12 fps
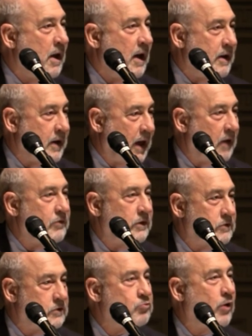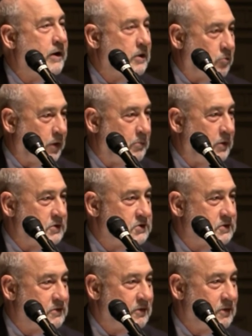on having in the trade
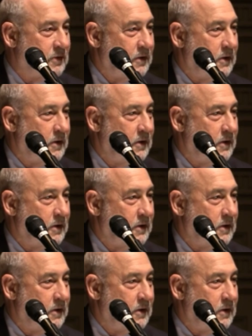agreements,